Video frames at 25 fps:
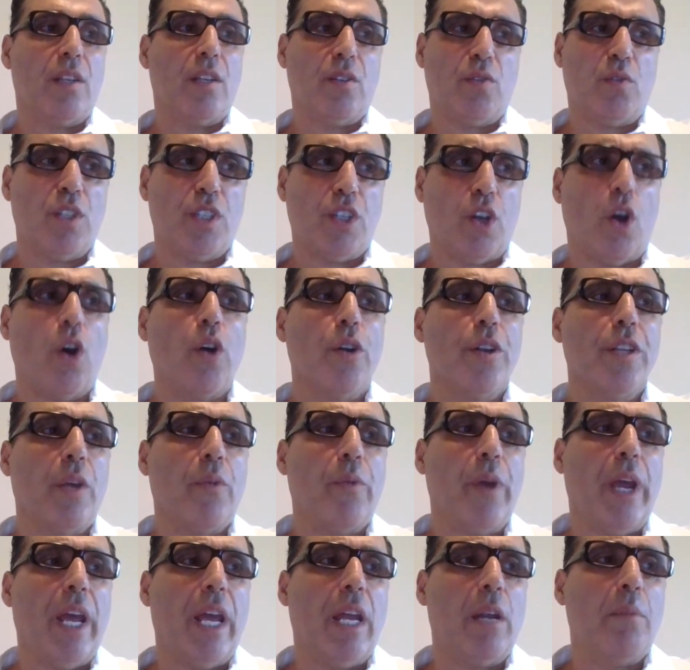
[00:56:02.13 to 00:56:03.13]
It was already
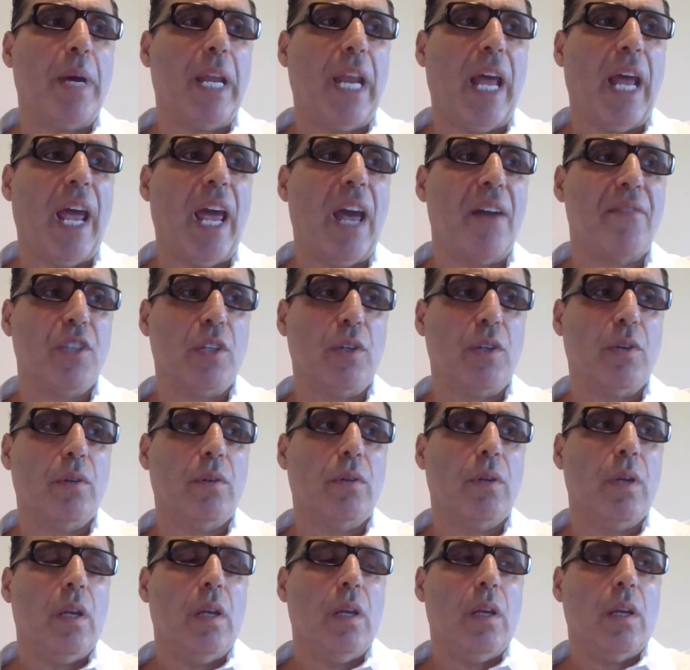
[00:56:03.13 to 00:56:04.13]
written, but I have
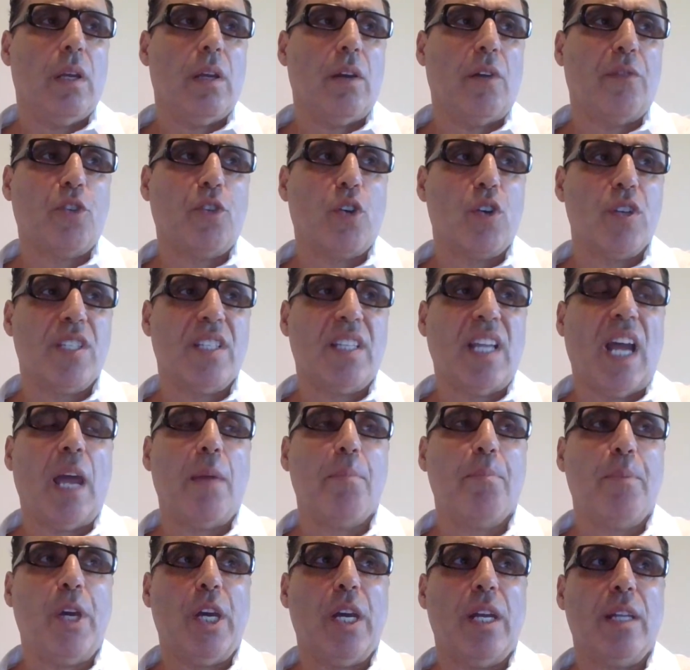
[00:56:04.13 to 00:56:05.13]
to, of course,
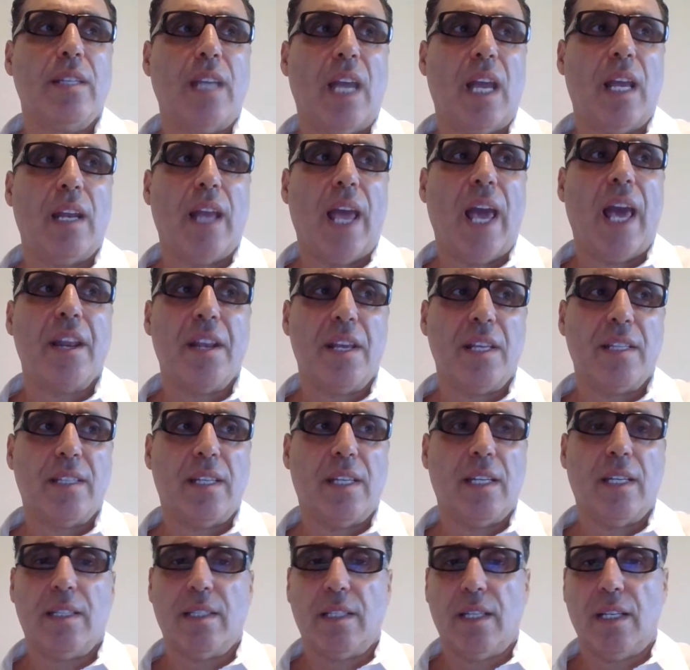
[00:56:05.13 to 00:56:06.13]
type it and edit
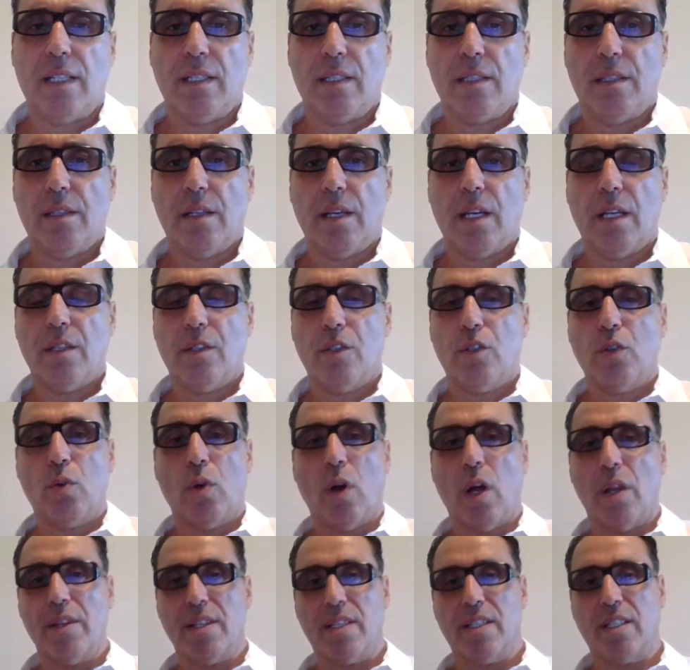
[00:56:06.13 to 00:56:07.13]
it and do
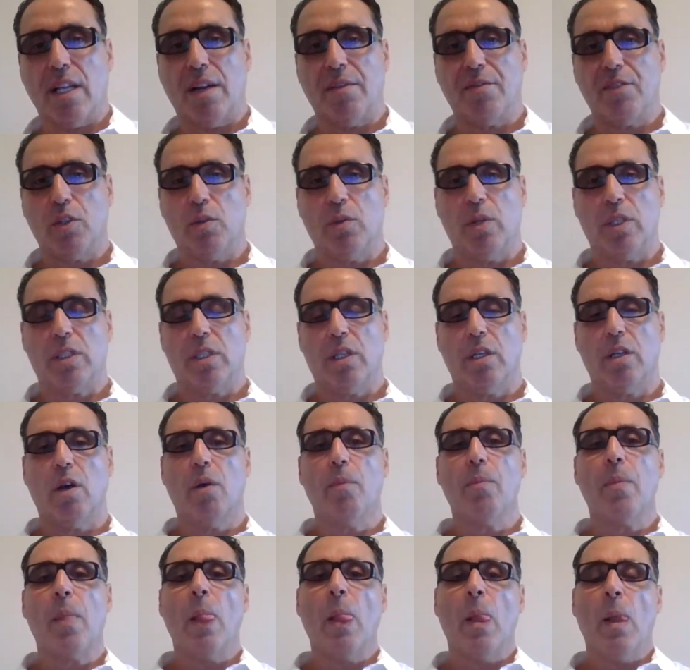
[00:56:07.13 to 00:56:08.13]
all the stuff to it, you
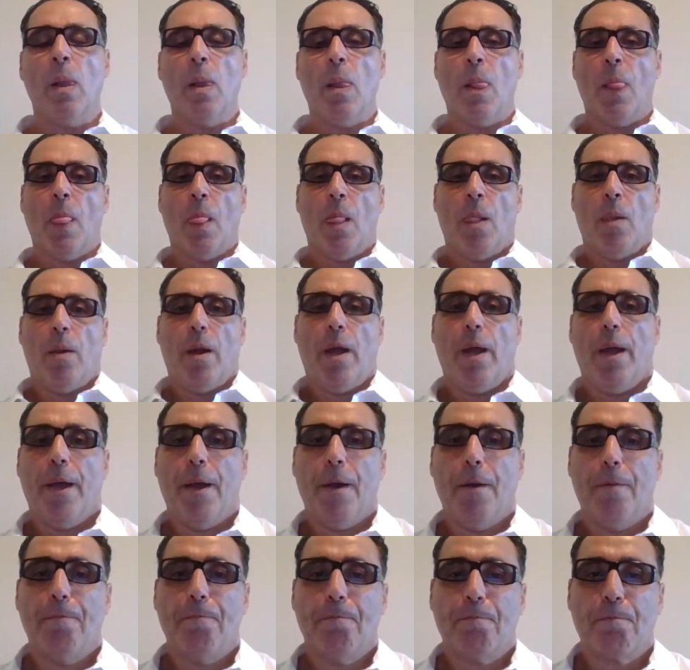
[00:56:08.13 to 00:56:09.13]
know,
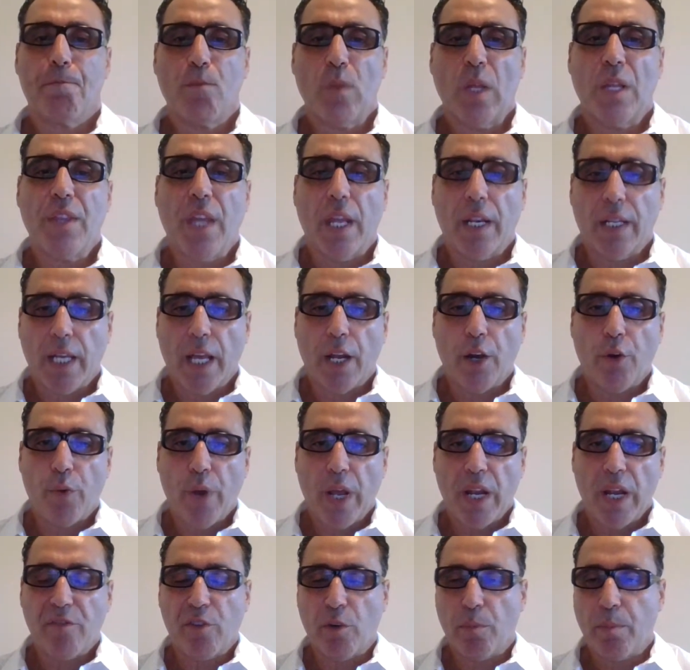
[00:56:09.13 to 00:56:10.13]
and then get it
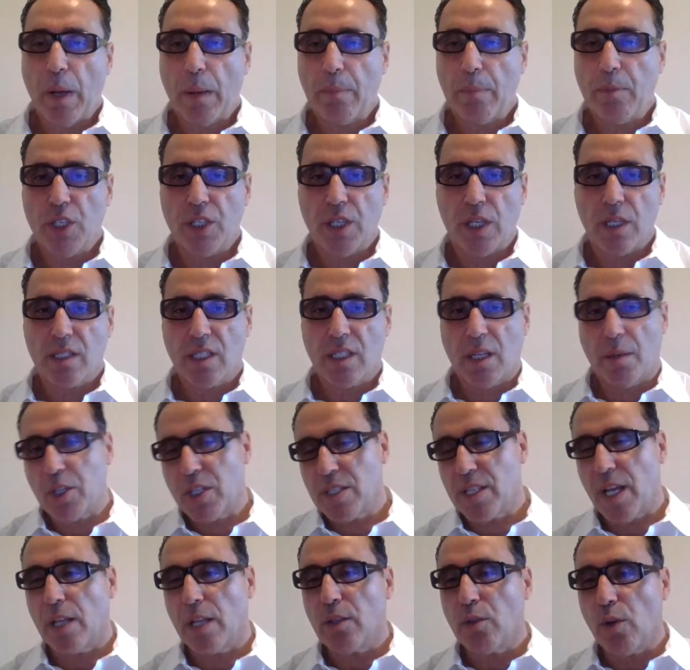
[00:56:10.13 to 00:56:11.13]
ready for publishing and stuff,
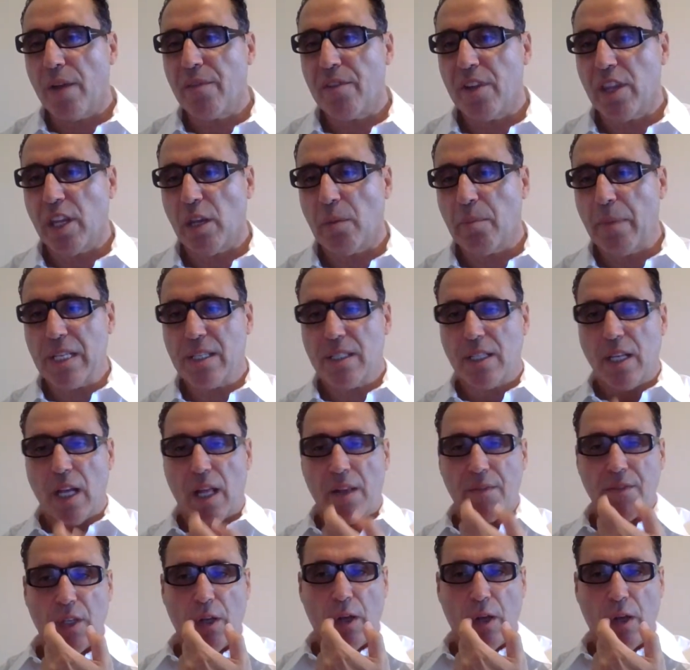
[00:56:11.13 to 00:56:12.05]
because I do everything myself.